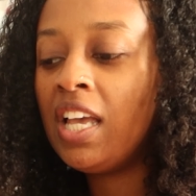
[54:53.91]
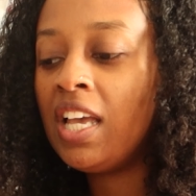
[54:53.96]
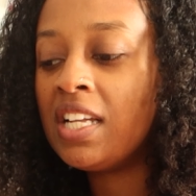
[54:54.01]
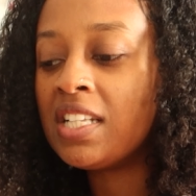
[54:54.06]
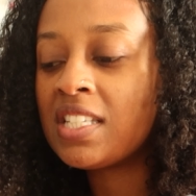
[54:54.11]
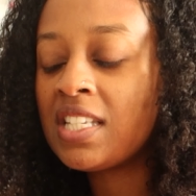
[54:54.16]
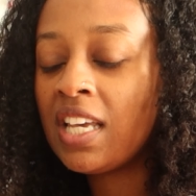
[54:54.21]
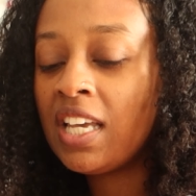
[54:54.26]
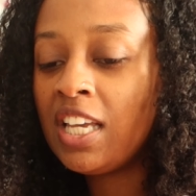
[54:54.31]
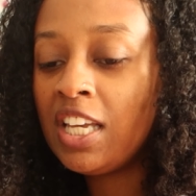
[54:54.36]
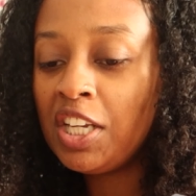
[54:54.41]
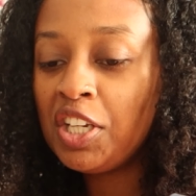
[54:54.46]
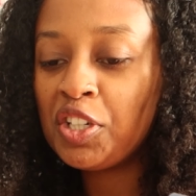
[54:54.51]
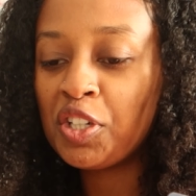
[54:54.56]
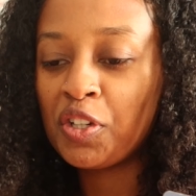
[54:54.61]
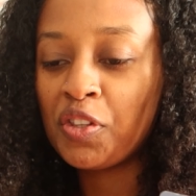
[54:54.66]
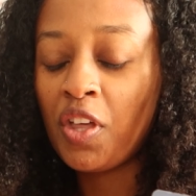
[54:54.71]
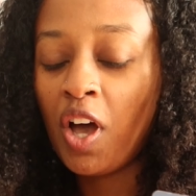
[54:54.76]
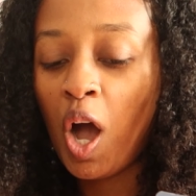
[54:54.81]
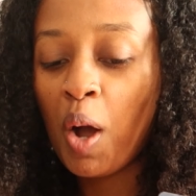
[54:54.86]
is
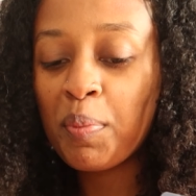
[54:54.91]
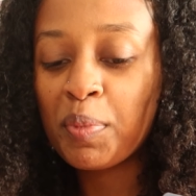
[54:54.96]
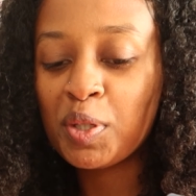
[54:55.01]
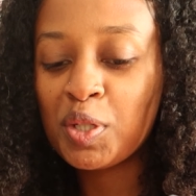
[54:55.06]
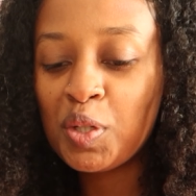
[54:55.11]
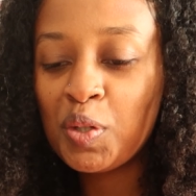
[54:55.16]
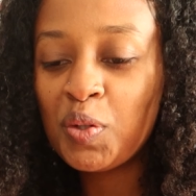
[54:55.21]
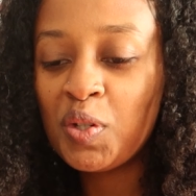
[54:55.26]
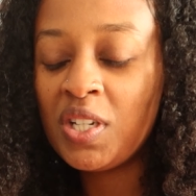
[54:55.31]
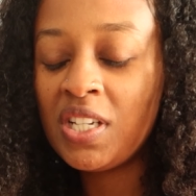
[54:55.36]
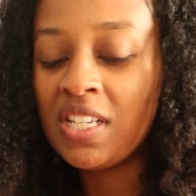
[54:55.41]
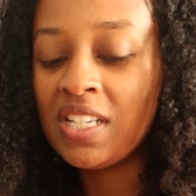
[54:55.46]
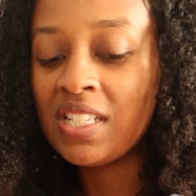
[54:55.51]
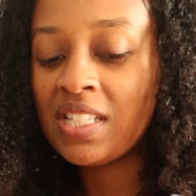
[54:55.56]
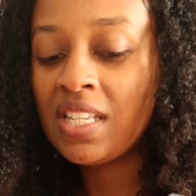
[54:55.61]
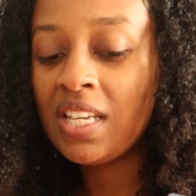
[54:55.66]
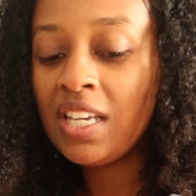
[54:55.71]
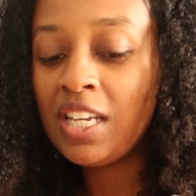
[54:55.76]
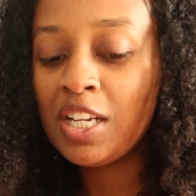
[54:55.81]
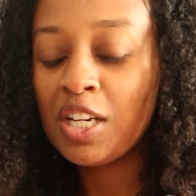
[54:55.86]
here, the opportunity
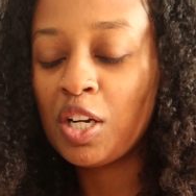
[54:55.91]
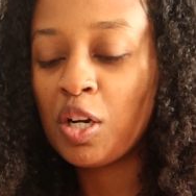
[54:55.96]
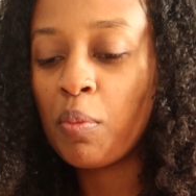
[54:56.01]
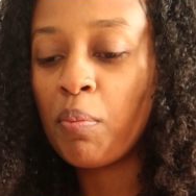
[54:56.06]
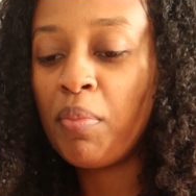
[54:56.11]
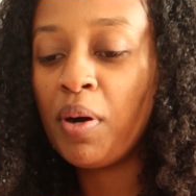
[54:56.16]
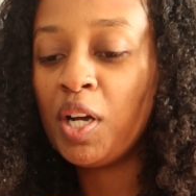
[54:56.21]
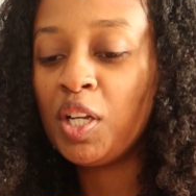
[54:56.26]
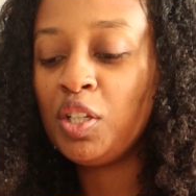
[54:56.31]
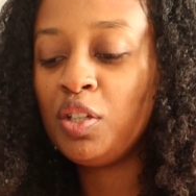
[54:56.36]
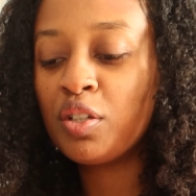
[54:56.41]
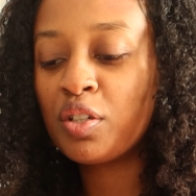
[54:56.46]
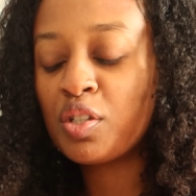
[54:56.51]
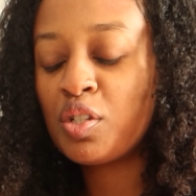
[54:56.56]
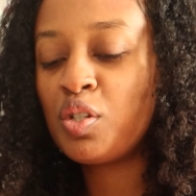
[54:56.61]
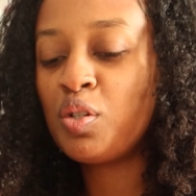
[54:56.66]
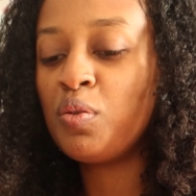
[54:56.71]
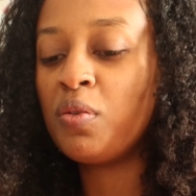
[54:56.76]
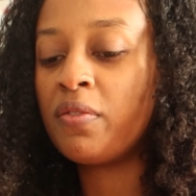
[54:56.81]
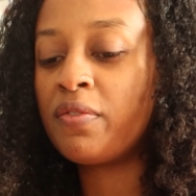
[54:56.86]
is here, but you're
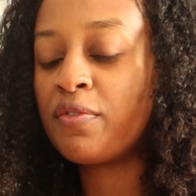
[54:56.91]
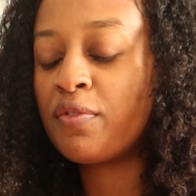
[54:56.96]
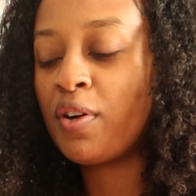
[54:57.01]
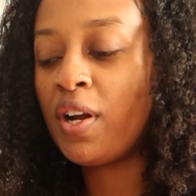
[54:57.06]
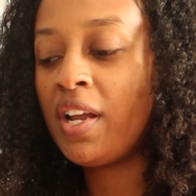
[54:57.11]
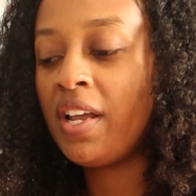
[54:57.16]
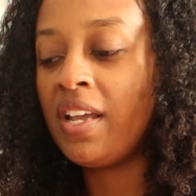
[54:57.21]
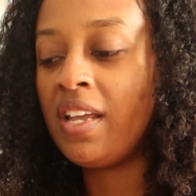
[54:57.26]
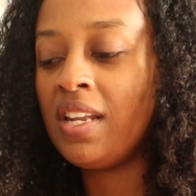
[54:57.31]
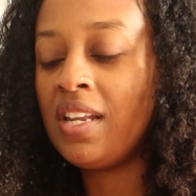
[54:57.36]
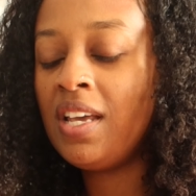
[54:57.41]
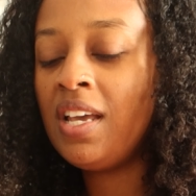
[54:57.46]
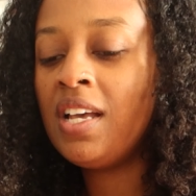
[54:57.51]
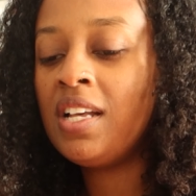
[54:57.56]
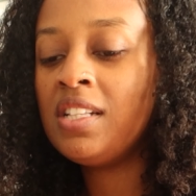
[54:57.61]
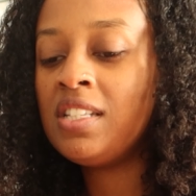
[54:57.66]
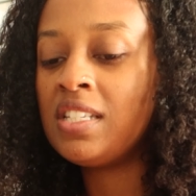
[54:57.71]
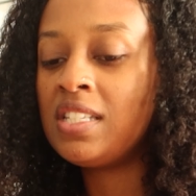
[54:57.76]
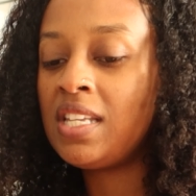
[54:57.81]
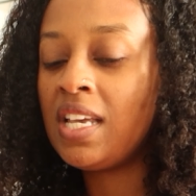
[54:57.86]
too afraid
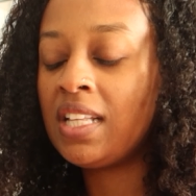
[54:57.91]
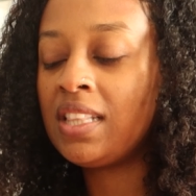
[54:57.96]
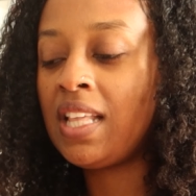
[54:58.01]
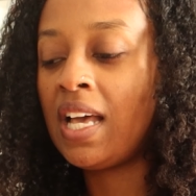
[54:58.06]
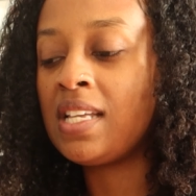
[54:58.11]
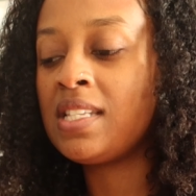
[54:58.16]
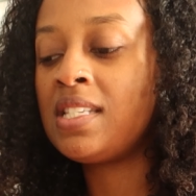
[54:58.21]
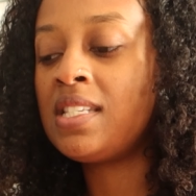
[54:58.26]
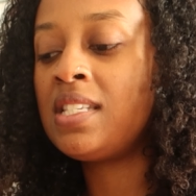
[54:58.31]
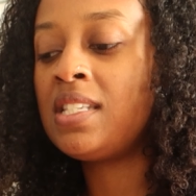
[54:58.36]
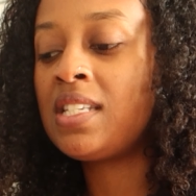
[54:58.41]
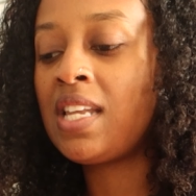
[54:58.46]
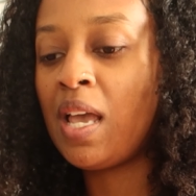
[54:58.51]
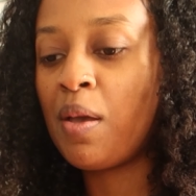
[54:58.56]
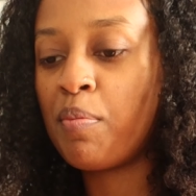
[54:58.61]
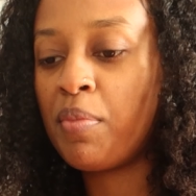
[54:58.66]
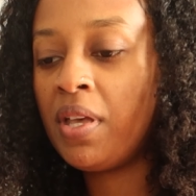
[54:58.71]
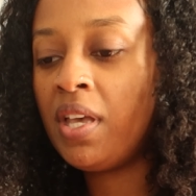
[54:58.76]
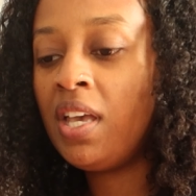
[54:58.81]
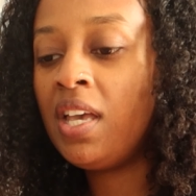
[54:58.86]
to take that
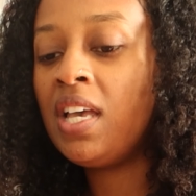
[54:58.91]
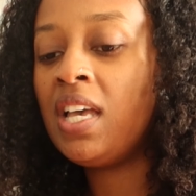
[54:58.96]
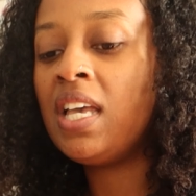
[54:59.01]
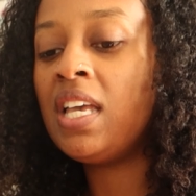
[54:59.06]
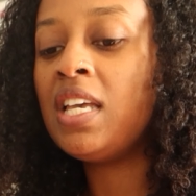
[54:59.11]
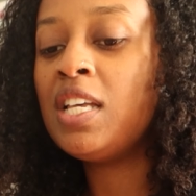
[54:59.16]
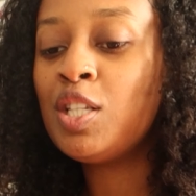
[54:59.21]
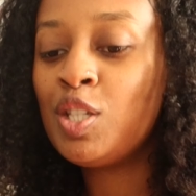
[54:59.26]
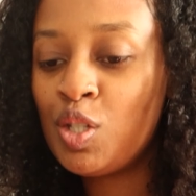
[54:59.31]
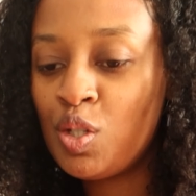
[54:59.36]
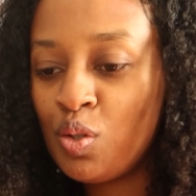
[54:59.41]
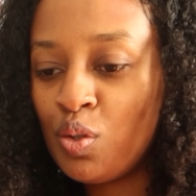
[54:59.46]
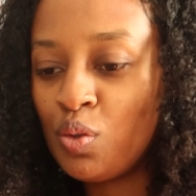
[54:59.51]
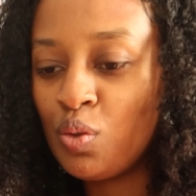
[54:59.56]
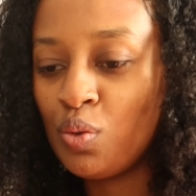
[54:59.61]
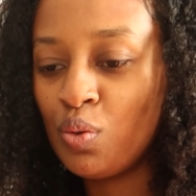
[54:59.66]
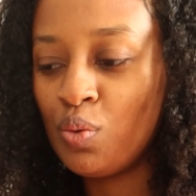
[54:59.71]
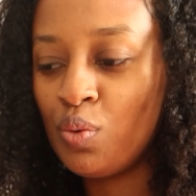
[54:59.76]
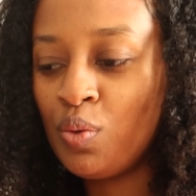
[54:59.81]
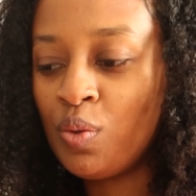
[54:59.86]
step
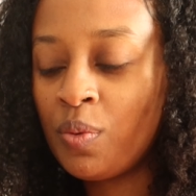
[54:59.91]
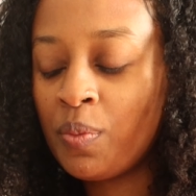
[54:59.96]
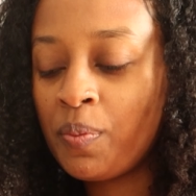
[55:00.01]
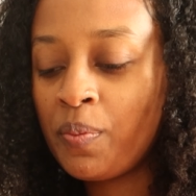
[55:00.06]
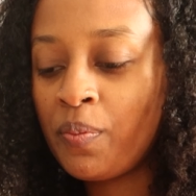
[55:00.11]
into